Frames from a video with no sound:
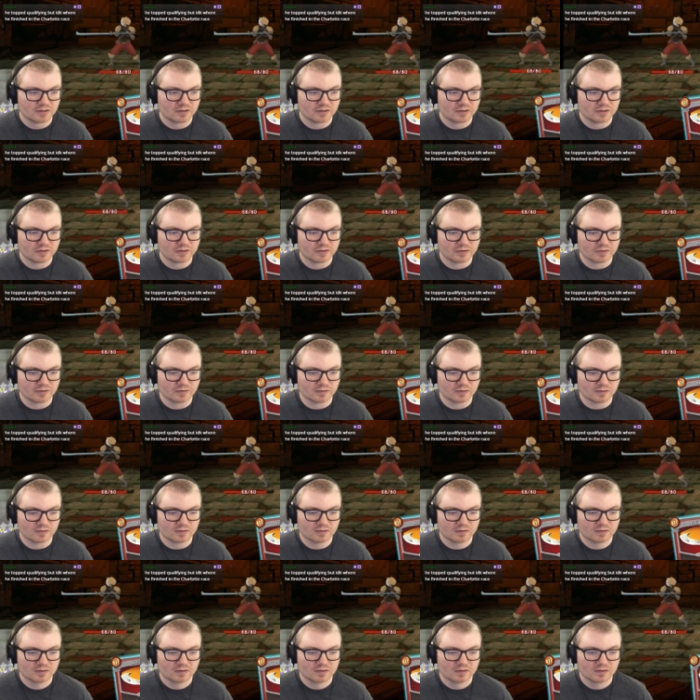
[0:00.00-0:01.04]
you,
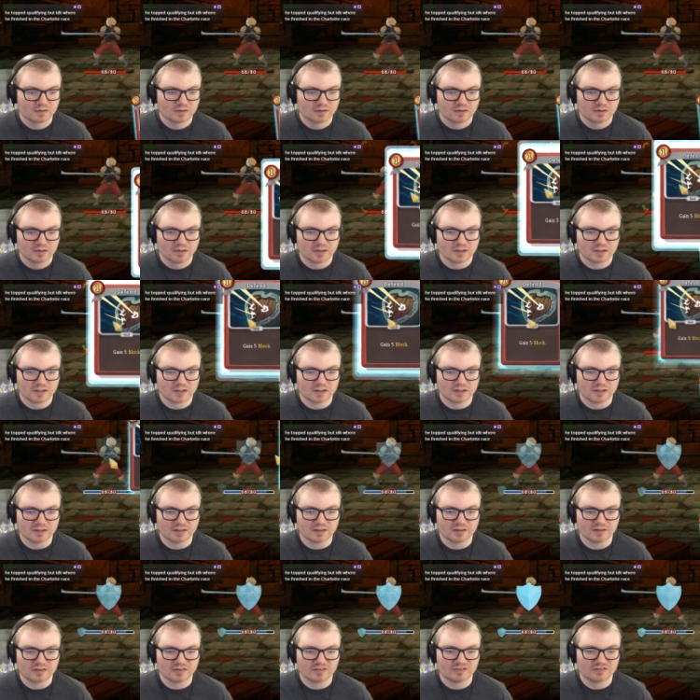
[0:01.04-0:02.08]
and
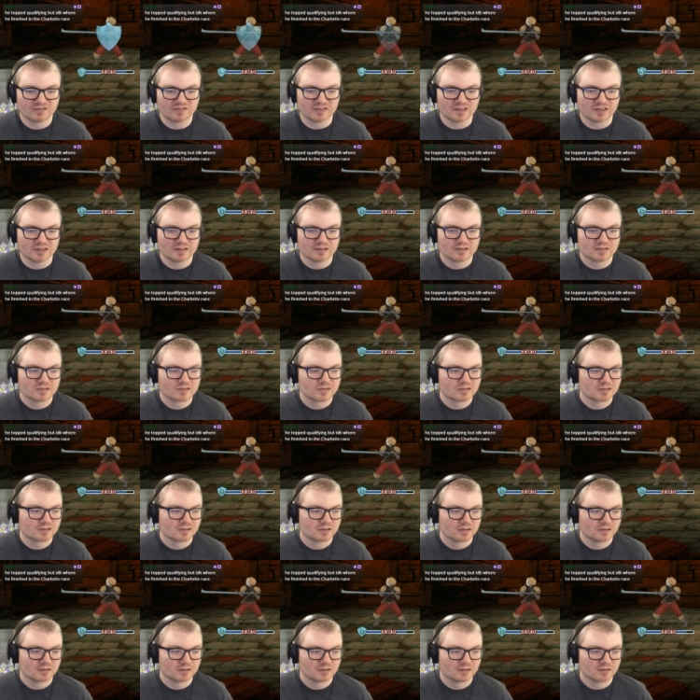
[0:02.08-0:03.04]
a defense.